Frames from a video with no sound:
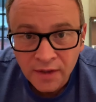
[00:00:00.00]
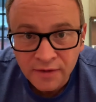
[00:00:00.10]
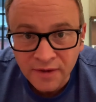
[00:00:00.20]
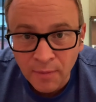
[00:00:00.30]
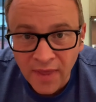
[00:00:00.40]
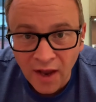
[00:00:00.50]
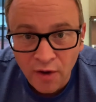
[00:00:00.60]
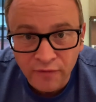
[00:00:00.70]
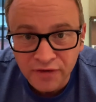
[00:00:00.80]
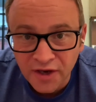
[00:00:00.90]
Some of that
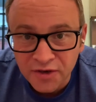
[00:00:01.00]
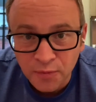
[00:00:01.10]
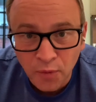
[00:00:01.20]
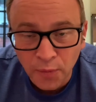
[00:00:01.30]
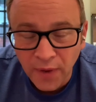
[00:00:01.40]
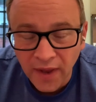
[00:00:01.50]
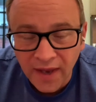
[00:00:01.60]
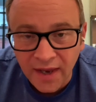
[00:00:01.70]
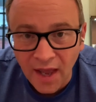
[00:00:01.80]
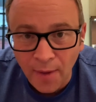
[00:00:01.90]
conversation will
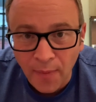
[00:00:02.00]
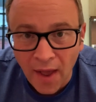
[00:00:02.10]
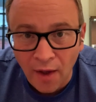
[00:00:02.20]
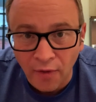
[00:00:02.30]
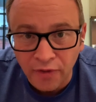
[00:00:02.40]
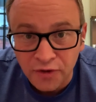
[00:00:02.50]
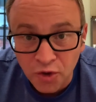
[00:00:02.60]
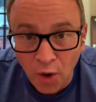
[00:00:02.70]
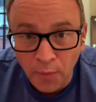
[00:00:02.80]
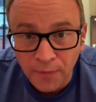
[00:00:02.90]
be about the
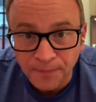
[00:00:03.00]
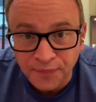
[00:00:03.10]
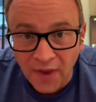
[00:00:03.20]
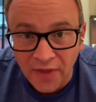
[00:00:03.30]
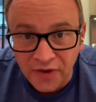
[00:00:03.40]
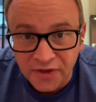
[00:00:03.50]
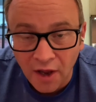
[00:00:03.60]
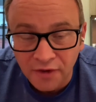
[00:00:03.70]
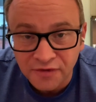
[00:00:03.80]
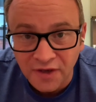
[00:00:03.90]
job and the
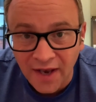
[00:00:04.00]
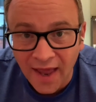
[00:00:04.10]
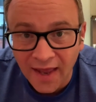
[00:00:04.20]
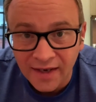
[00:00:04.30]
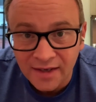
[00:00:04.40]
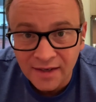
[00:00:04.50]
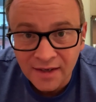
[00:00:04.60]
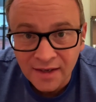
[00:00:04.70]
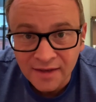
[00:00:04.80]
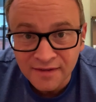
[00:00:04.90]
tasks in hand.
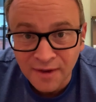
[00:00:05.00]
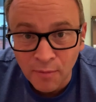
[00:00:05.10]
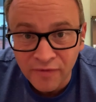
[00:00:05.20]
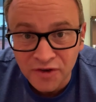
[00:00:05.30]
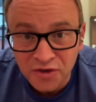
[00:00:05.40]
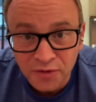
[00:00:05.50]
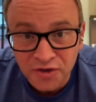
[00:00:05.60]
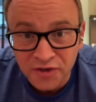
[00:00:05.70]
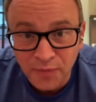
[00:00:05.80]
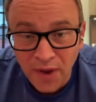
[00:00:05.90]
Some of it should
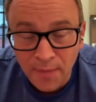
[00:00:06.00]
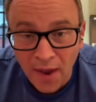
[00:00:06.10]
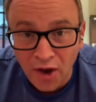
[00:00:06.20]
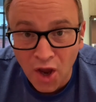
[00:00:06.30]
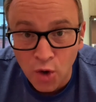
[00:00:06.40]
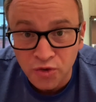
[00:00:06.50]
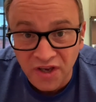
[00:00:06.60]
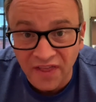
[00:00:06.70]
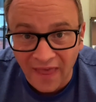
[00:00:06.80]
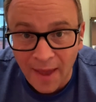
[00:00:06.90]
just be about
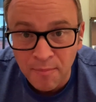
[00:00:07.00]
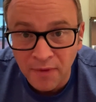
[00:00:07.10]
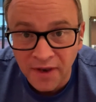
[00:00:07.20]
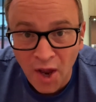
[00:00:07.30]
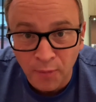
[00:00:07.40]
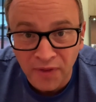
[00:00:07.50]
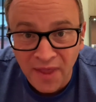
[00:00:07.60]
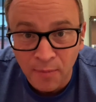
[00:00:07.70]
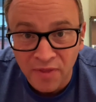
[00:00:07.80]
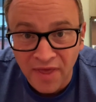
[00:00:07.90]
coaching them and helping
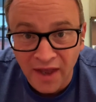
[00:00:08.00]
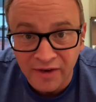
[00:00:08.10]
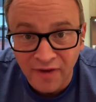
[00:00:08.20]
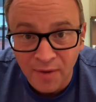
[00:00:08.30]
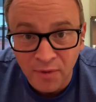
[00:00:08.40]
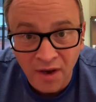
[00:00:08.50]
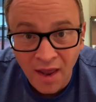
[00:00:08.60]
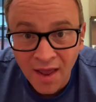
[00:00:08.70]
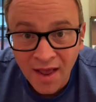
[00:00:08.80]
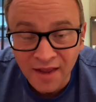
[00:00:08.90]
them with their development.
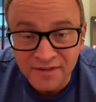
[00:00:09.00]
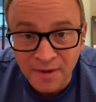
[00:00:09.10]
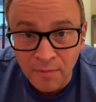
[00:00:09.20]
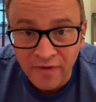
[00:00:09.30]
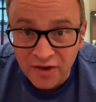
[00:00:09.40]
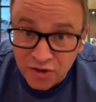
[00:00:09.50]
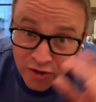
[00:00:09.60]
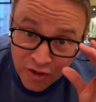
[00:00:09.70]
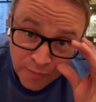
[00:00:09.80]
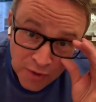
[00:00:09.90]
And some of it should
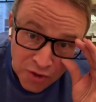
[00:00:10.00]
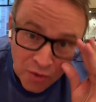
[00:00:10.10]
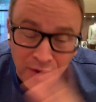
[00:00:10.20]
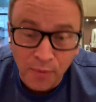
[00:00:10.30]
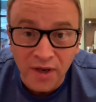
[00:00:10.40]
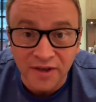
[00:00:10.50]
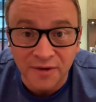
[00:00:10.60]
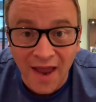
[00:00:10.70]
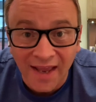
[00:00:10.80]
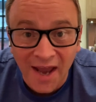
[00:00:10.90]
just be shooting the breeze
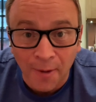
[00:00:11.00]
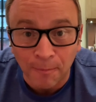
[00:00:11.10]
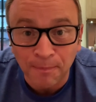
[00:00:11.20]
and hanging out.